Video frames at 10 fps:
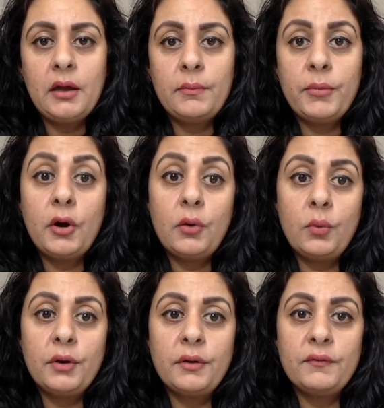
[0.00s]
part
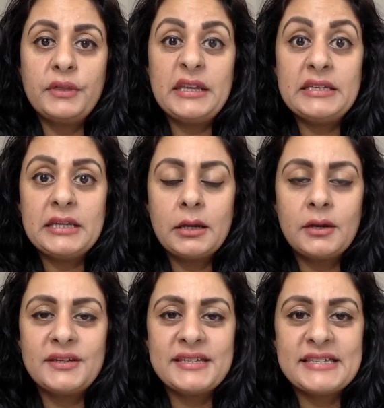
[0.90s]
one of the
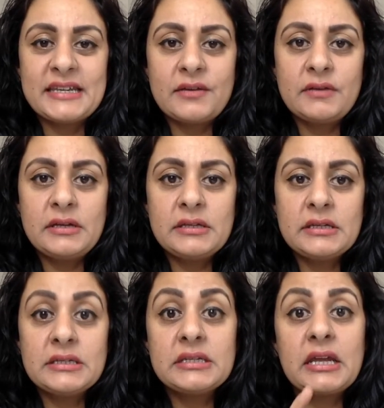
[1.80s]
declutter series, and
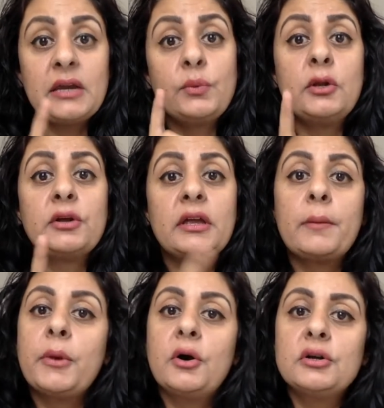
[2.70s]
today we're looking at
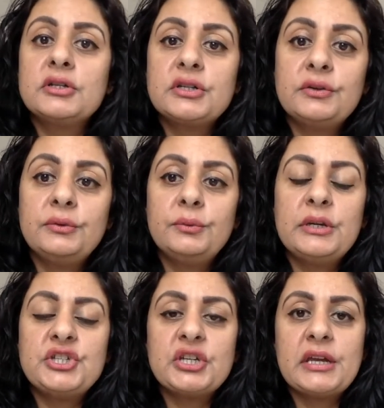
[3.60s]
part two,
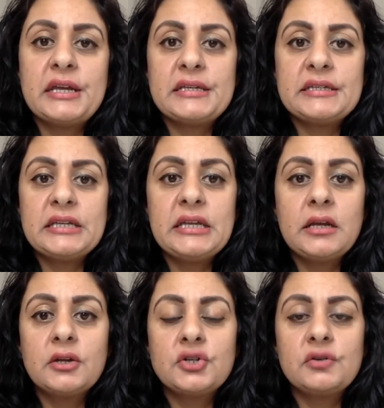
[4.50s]
which is
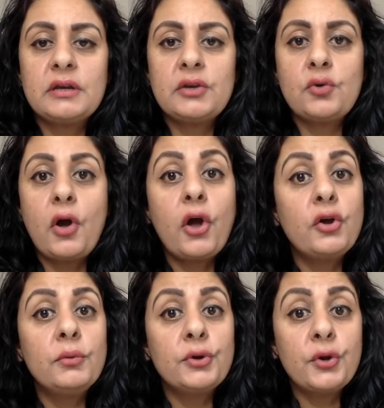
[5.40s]
decluttering your home
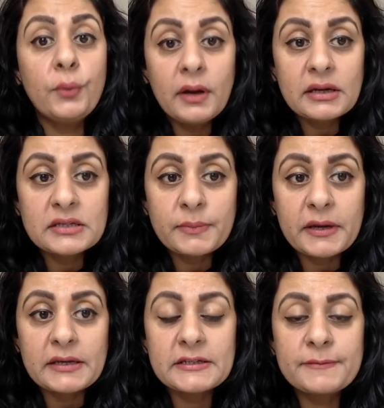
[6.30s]
or your
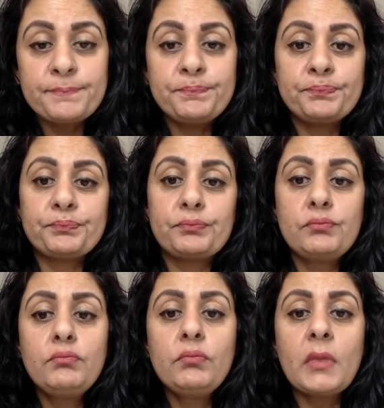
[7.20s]
workspace.
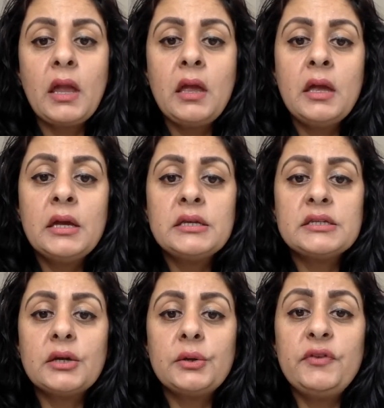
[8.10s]

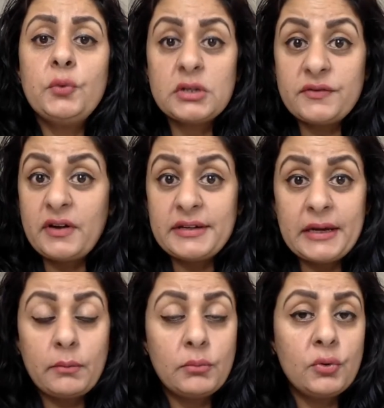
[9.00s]
So if you want to find
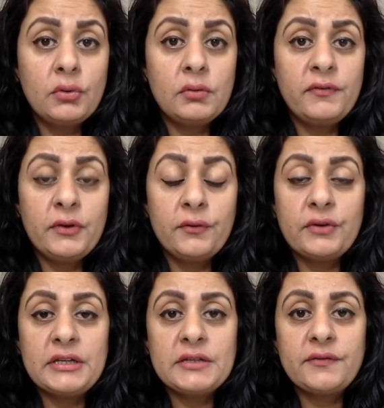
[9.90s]
out more, feel
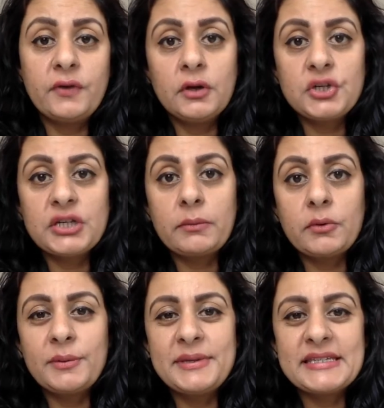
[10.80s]
free to follow Shaman
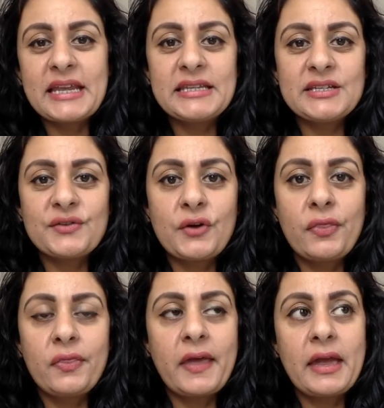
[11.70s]
Women's Centre
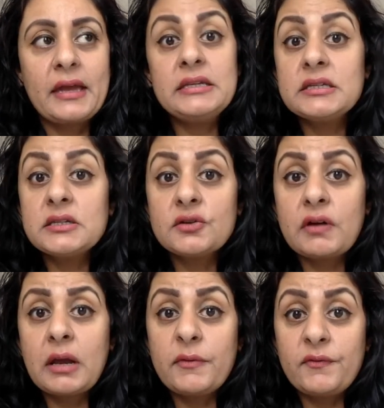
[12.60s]
on their
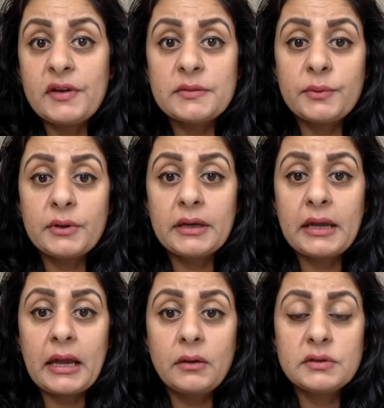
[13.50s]
Instagram and Facebook
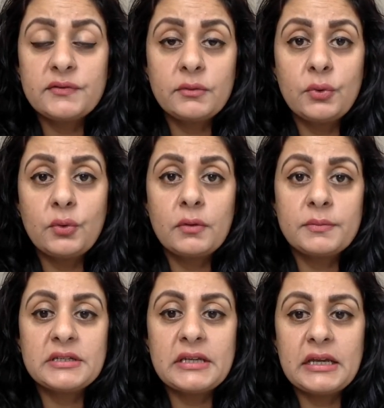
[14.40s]
accounts for more
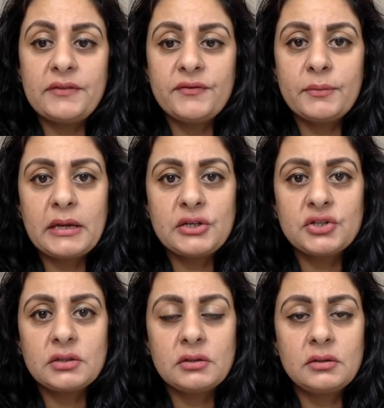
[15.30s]
up-to-date
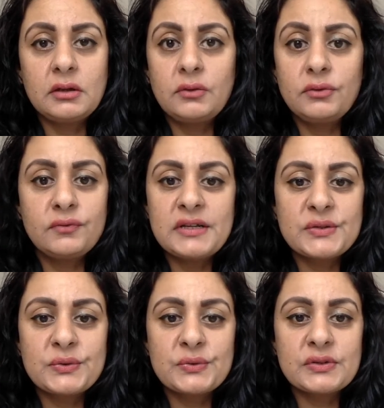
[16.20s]
information and other
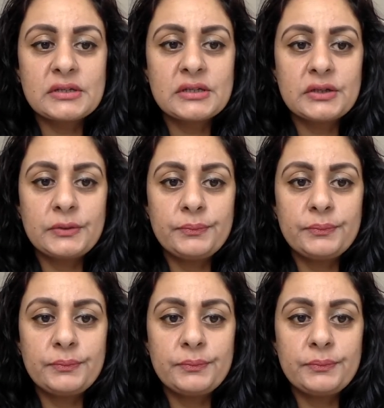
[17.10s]
resources too.